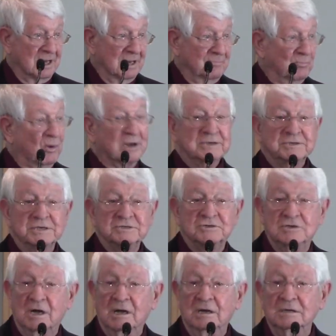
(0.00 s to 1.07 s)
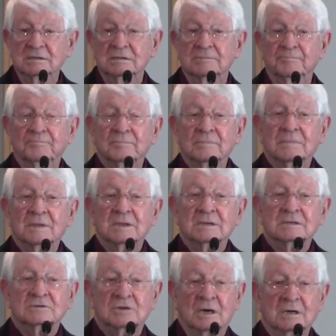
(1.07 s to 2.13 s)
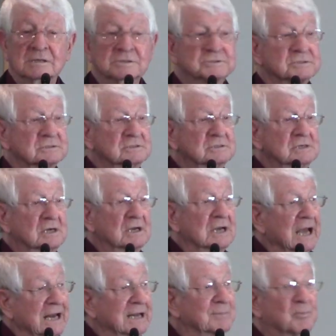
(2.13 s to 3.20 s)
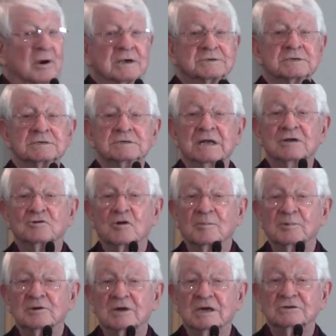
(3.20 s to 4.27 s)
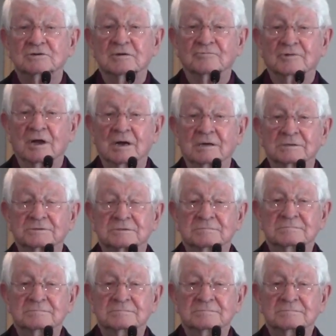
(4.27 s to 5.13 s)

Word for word: brings us tongue, tongues, and he brings us the interpretation of tongues.